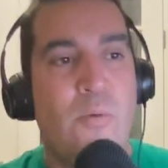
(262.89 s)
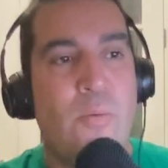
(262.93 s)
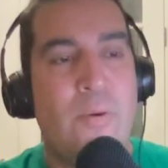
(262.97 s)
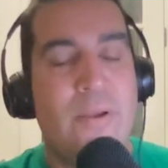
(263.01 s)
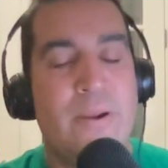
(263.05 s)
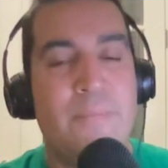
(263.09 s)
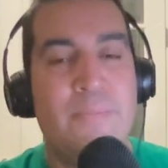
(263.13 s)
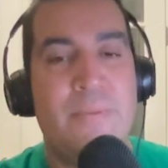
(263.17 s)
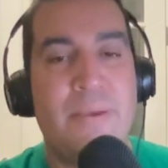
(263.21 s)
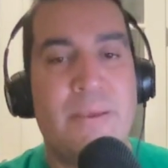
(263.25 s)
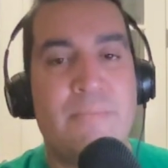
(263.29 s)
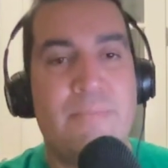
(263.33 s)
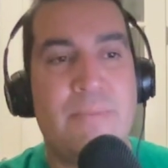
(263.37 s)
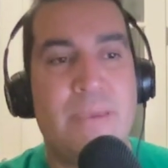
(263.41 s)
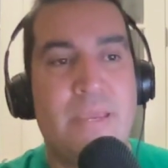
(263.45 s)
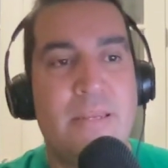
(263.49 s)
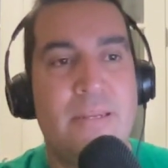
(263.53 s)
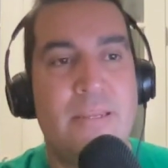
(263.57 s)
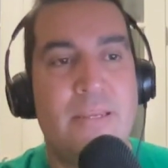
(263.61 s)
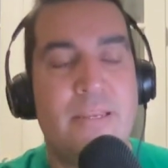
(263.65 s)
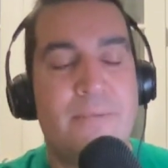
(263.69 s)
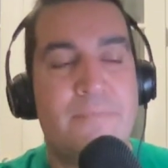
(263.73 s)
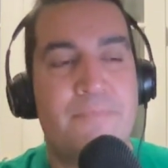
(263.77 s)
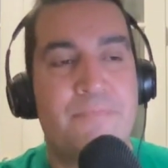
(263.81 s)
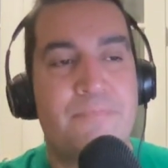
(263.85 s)
We had a big
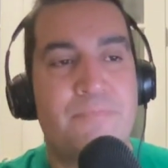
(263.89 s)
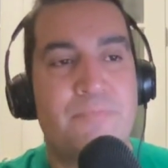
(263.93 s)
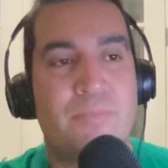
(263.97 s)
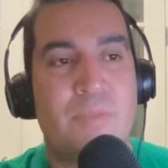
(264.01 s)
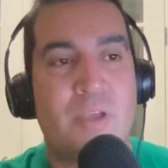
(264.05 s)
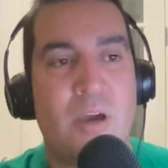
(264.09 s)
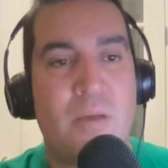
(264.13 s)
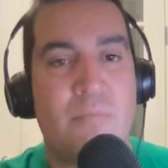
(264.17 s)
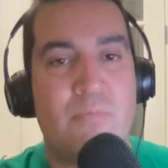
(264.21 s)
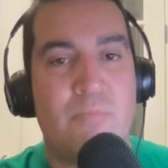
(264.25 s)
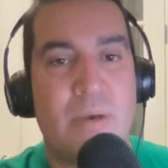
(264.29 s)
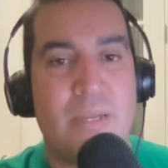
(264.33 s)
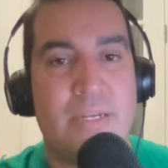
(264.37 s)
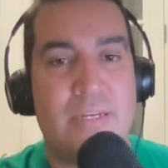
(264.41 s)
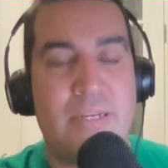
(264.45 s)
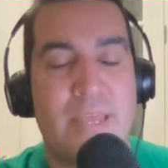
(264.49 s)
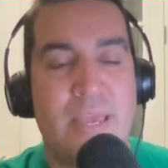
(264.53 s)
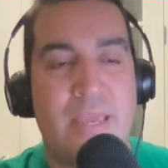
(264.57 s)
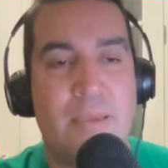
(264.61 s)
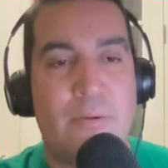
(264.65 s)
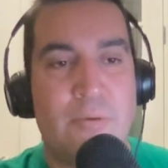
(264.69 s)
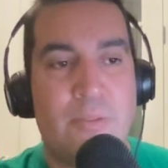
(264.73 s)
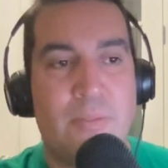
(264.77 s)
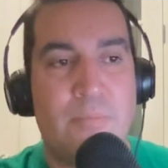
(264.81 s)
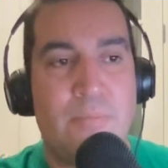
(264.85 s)
meeting on
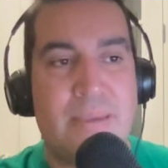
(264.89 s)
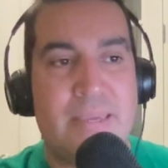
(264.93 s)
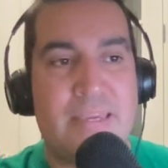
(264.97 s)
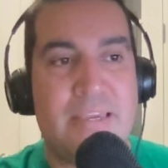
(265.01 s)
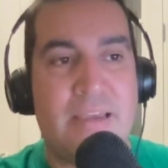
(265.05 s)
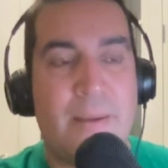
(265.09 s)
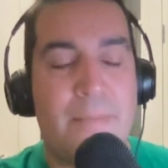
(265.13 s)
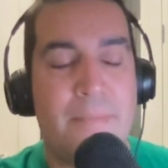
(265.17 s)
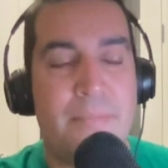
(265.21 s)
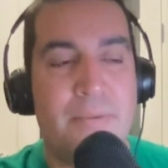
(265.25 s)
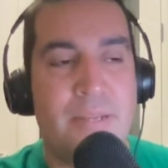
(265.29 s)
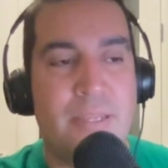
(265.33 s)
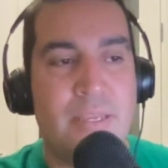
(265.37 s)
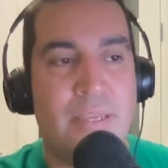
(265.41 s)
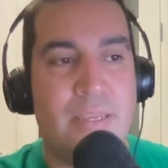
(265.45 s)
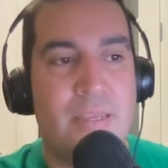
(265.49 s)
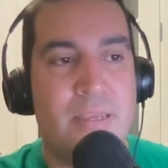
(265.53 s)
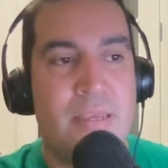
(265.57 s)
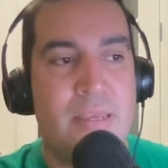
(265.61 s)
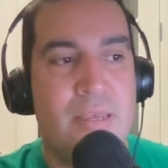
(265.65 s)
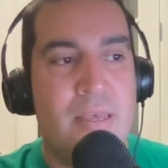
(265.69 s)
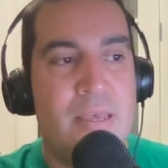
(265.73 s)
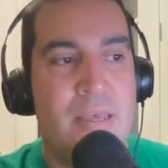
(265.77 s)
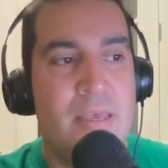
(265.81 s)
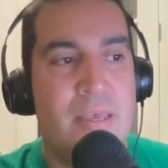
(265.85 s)
Monday with a big company,